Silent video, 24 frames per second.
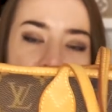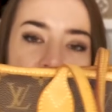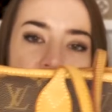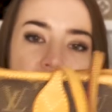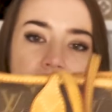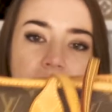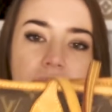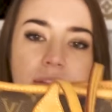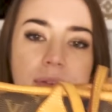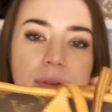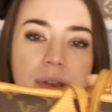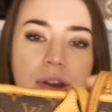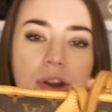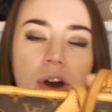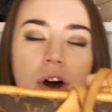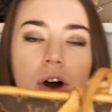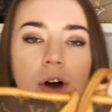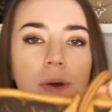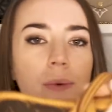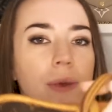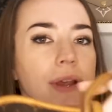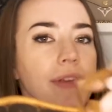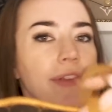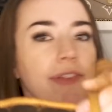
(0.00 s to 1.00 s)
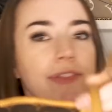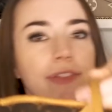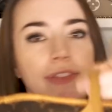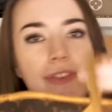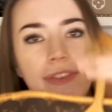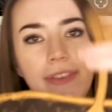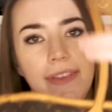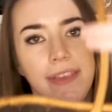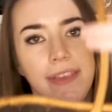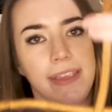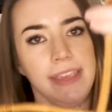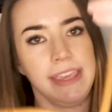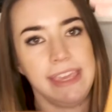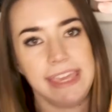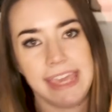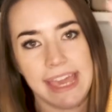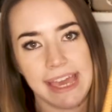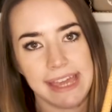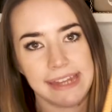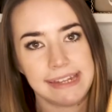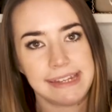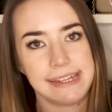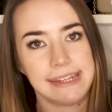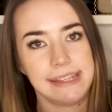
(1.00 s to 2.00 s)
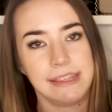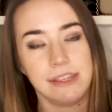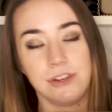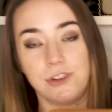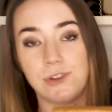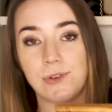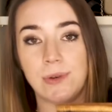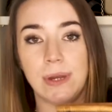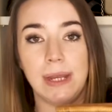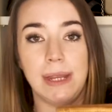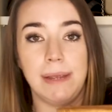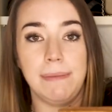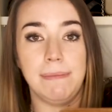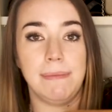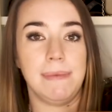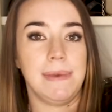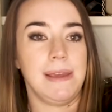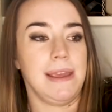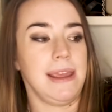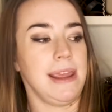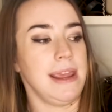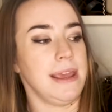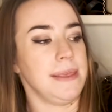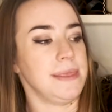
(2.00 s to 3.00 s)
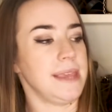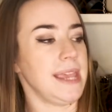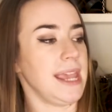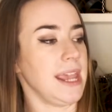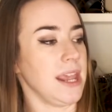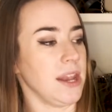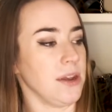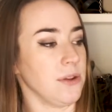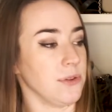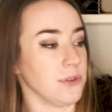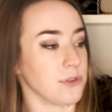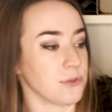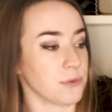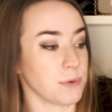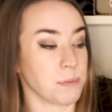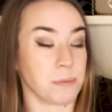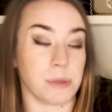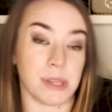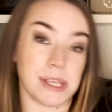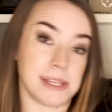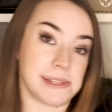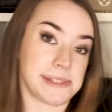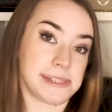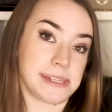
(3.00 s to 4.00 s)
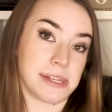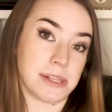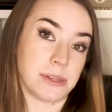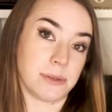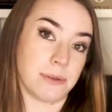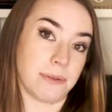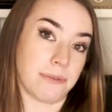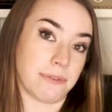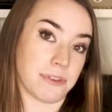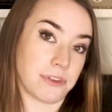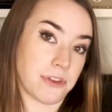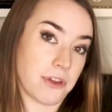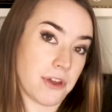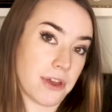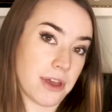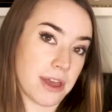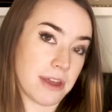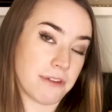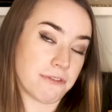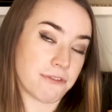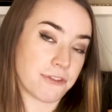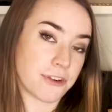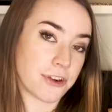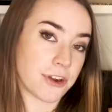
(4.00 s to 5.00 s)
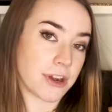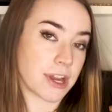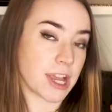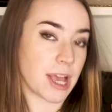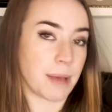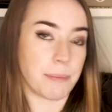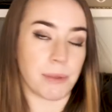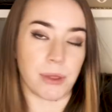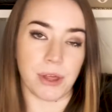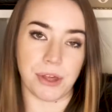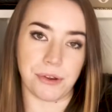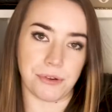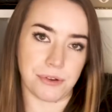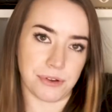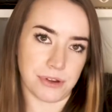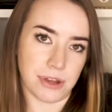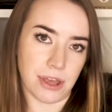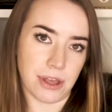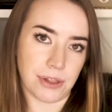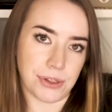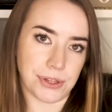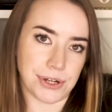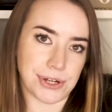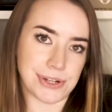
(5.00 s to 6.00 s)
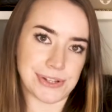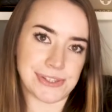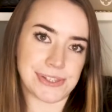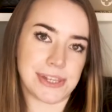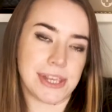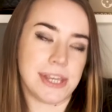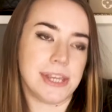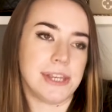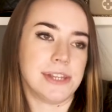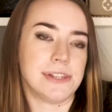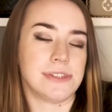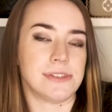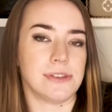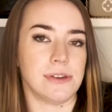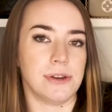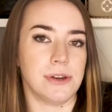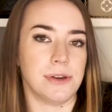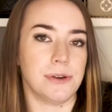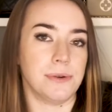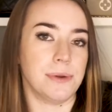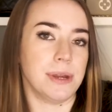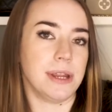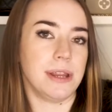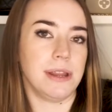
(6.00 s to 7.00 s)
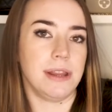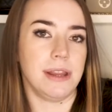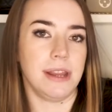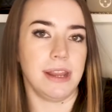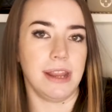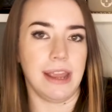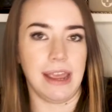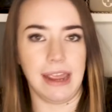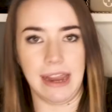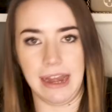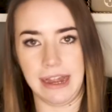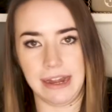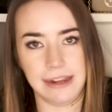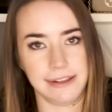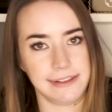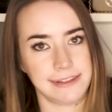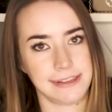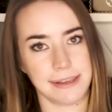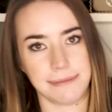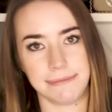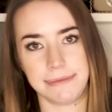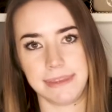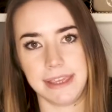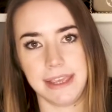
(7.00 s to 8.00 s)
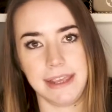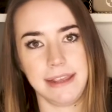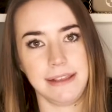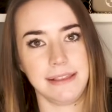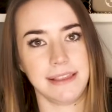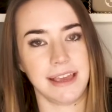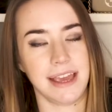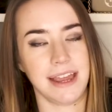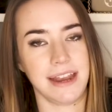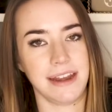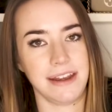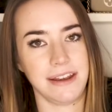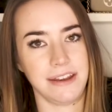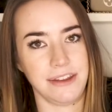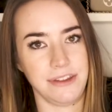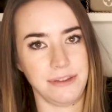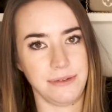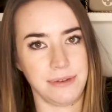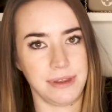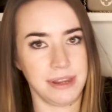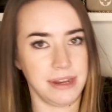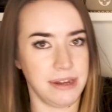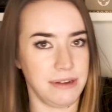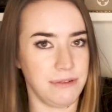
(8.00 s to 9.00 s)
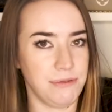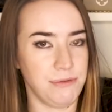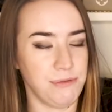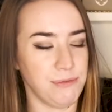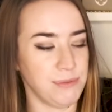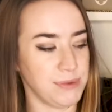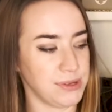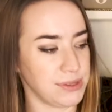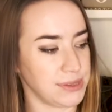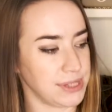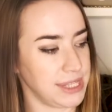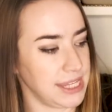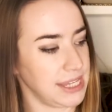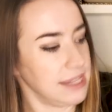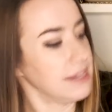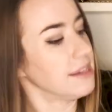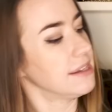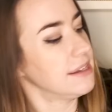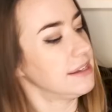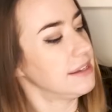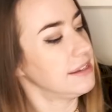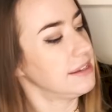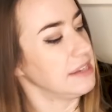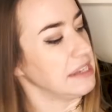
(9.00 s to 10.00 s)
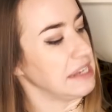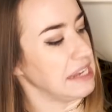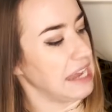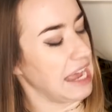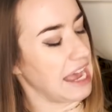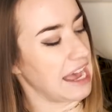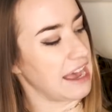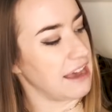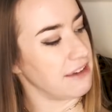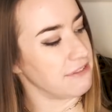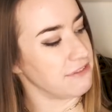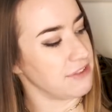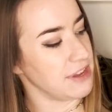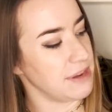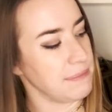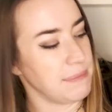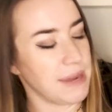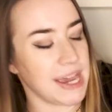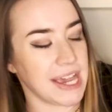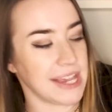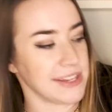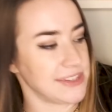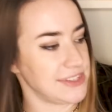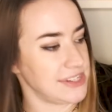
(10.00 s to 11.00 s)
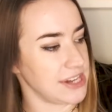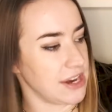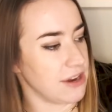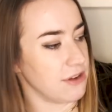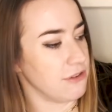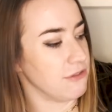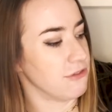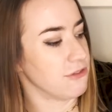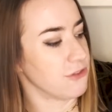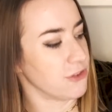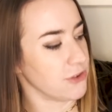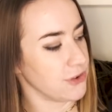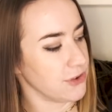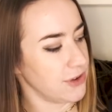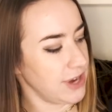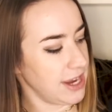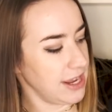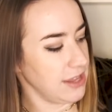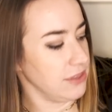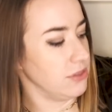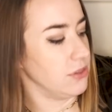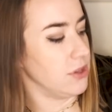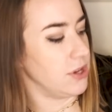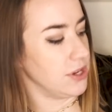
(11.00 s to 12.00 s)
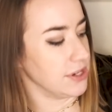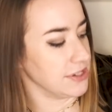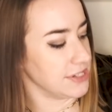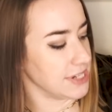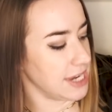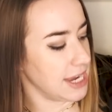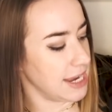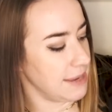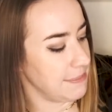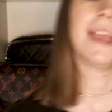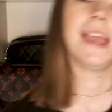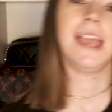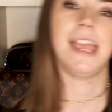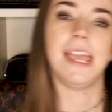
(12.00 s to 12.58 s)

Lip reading: You can always get the trim and handles replaced at Louis Vuitton for a couple $100s. So it is something that you can really have and pass down for a long time.